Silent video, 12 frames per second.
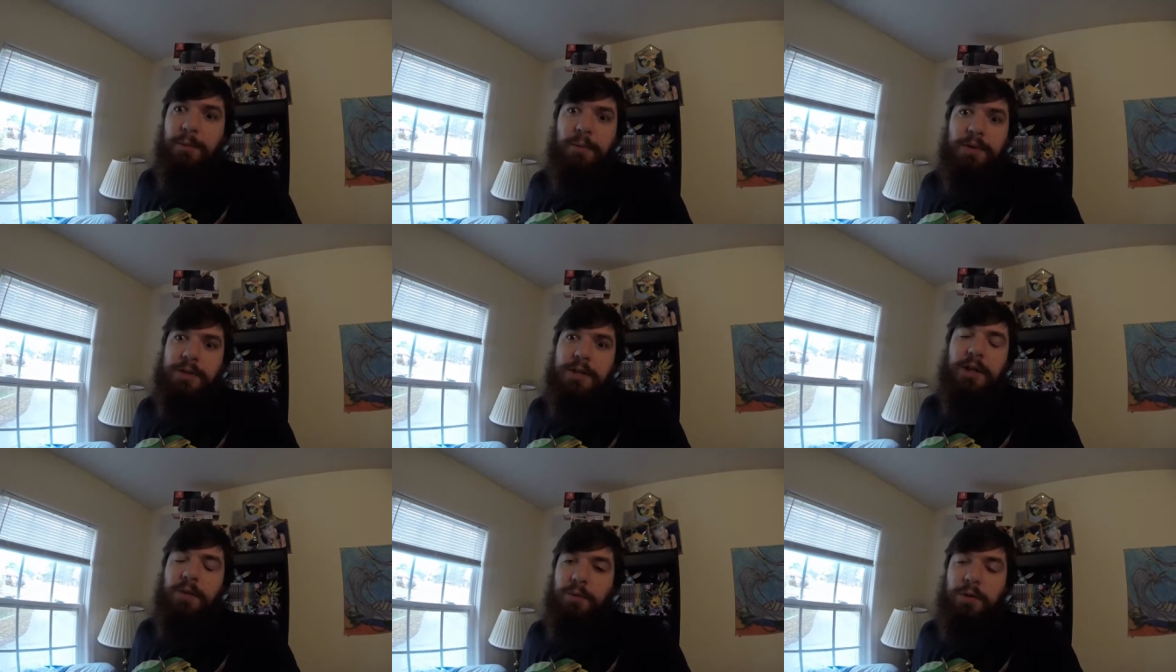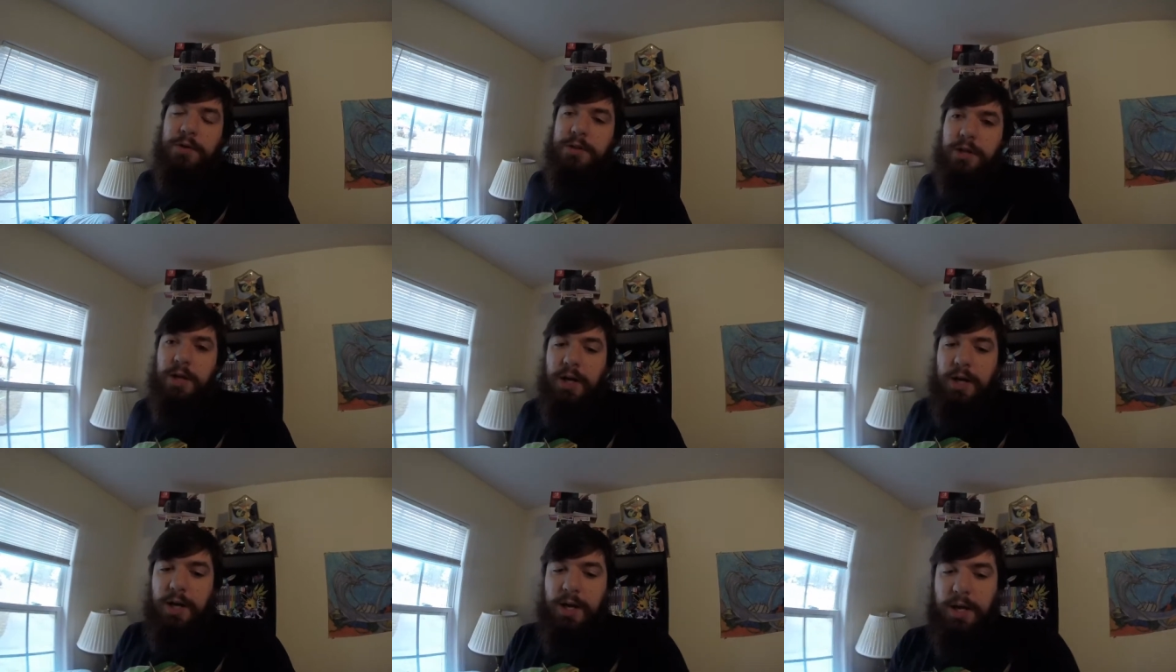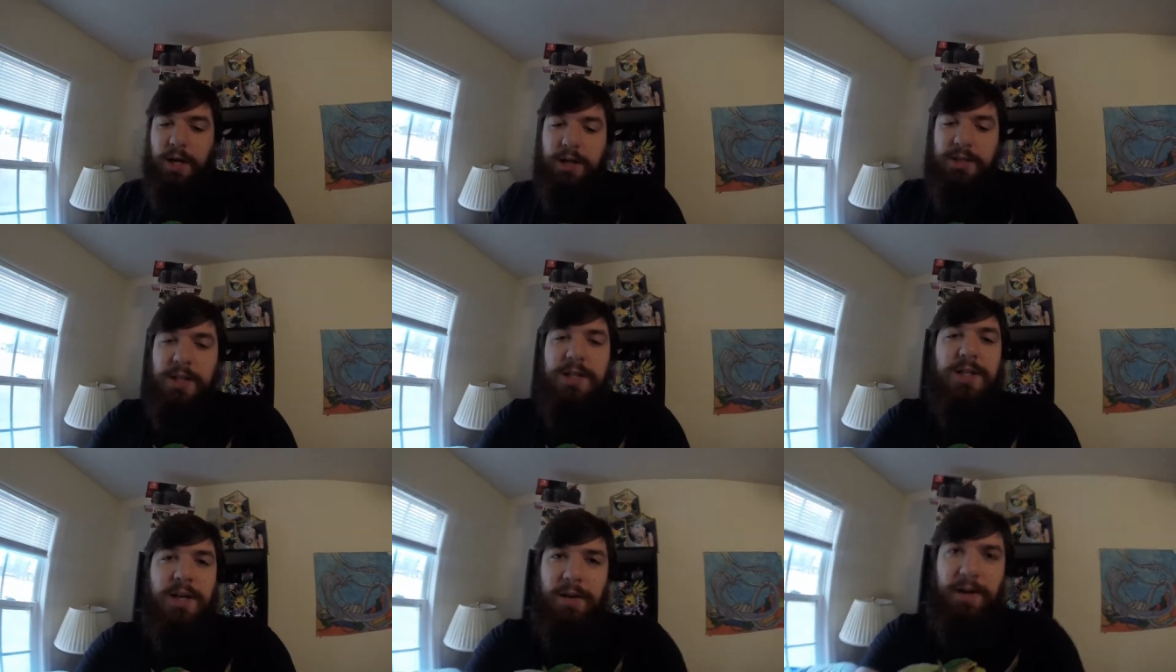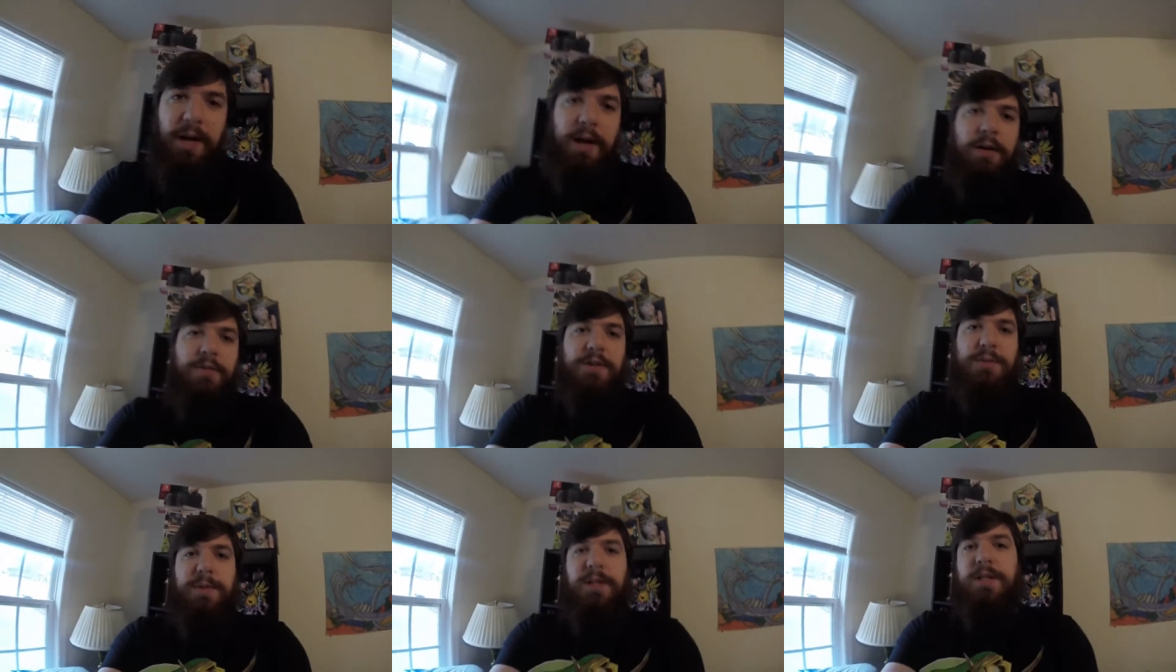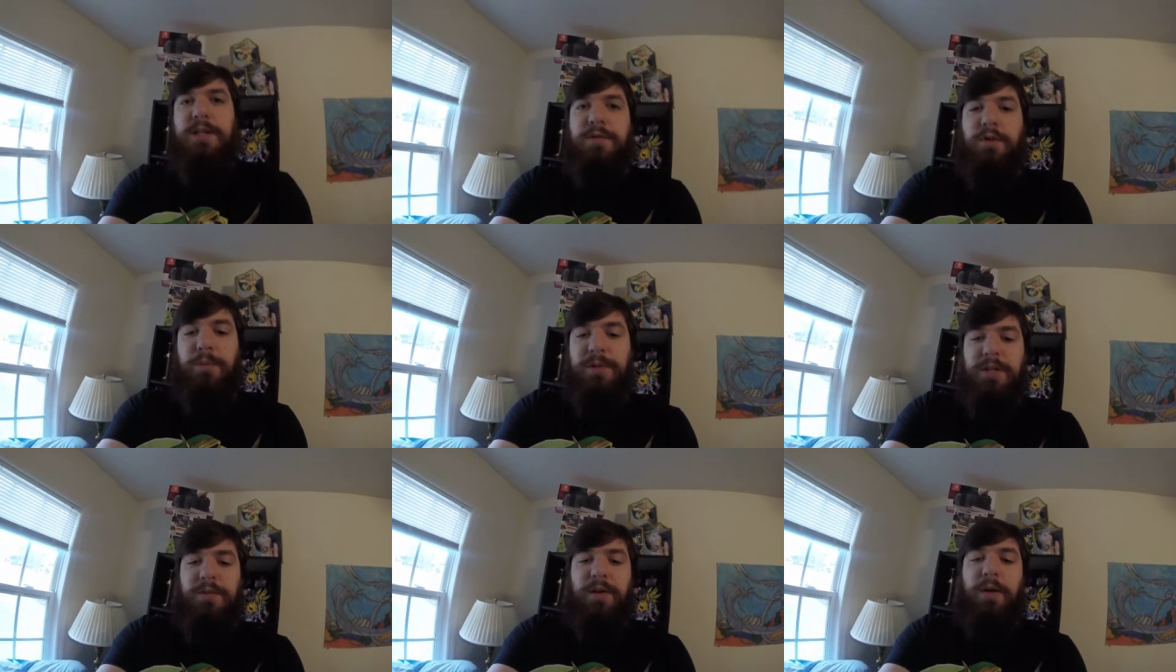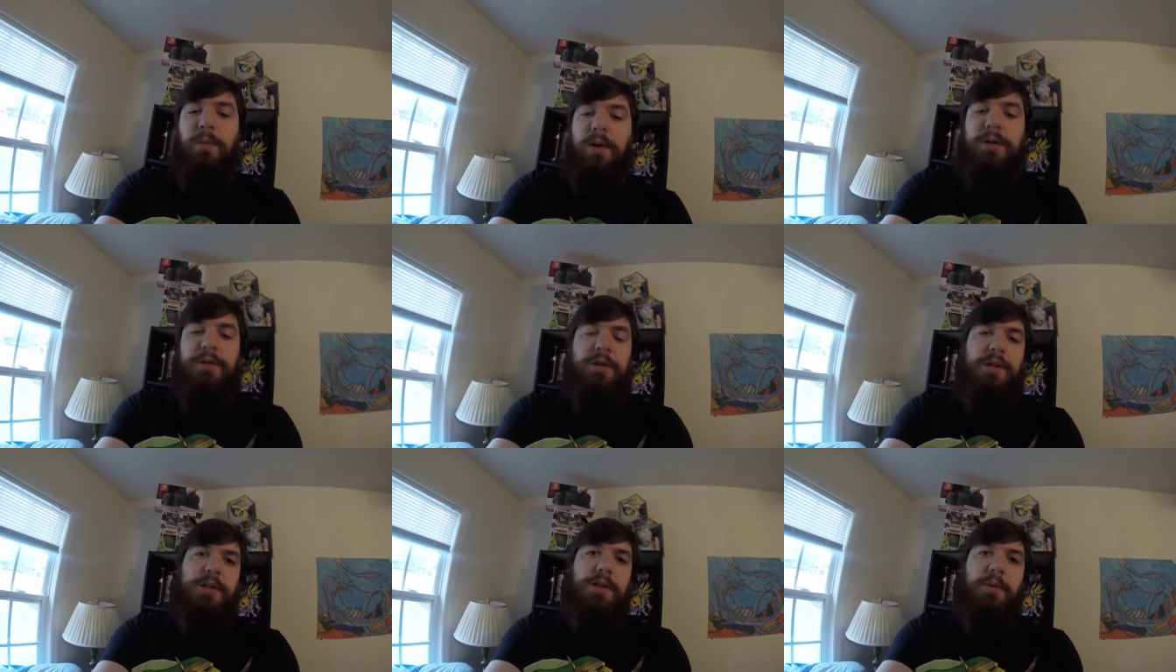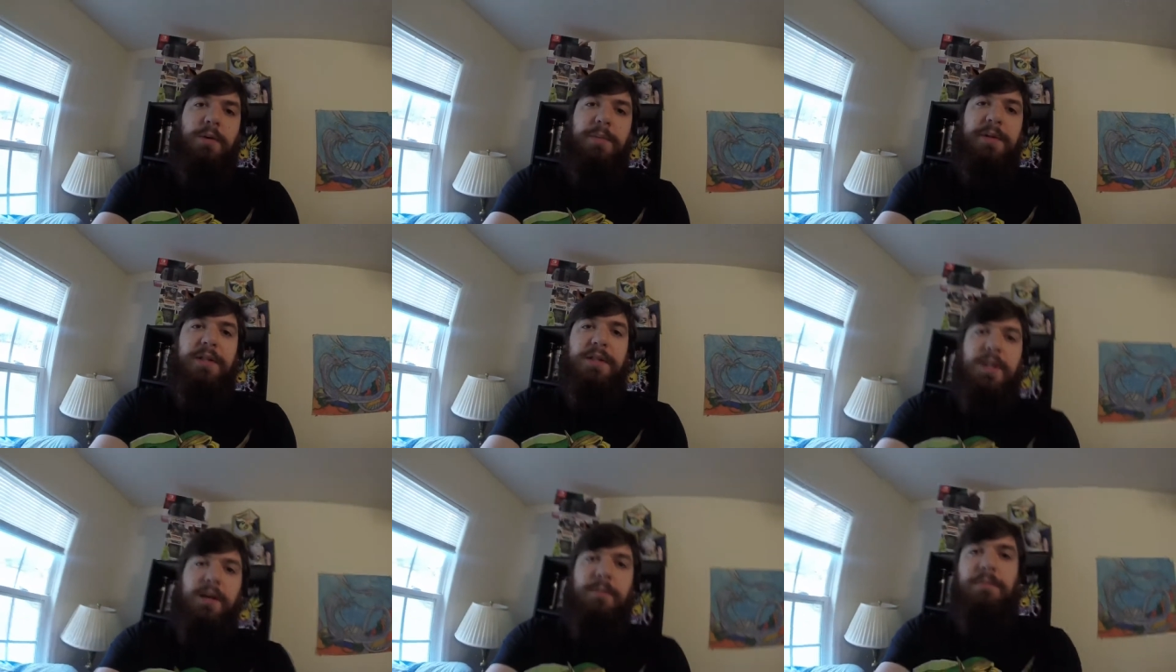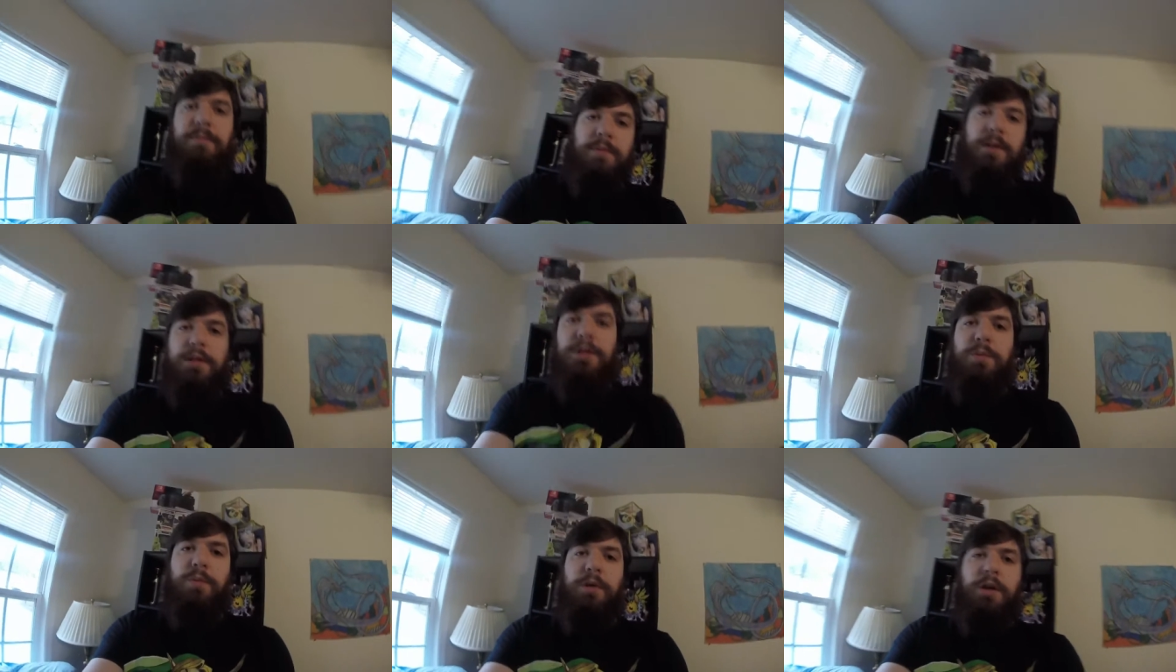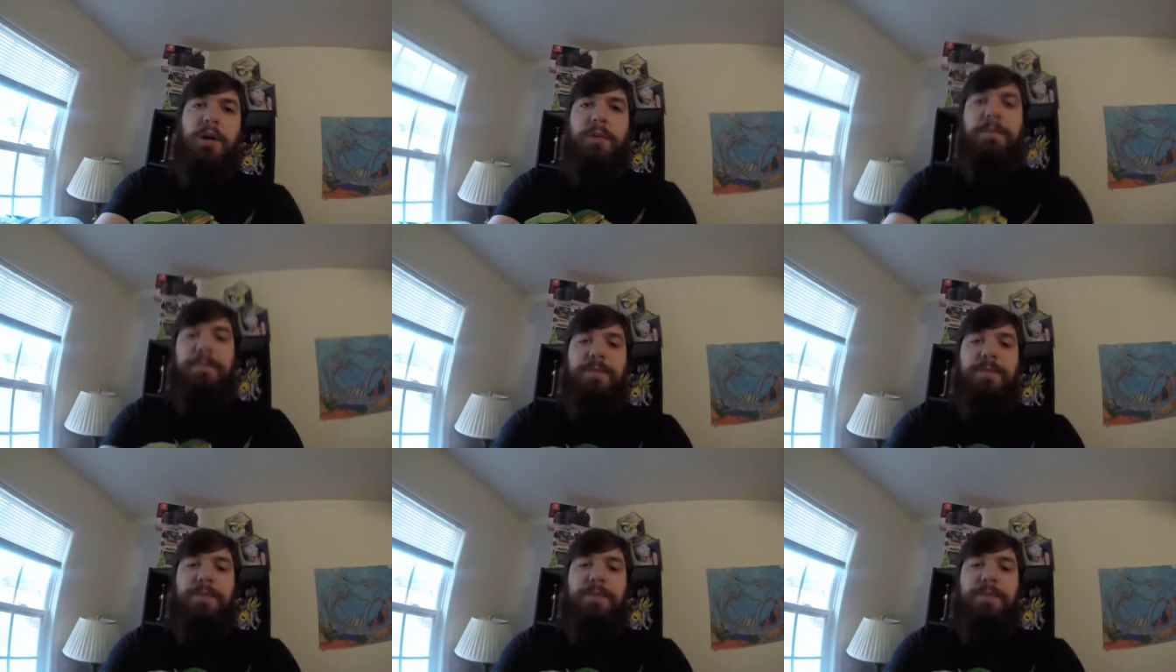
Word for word: in one sitting once. Since then, I have, just because I've told myself I want to do this, I want to beat this game in just one go.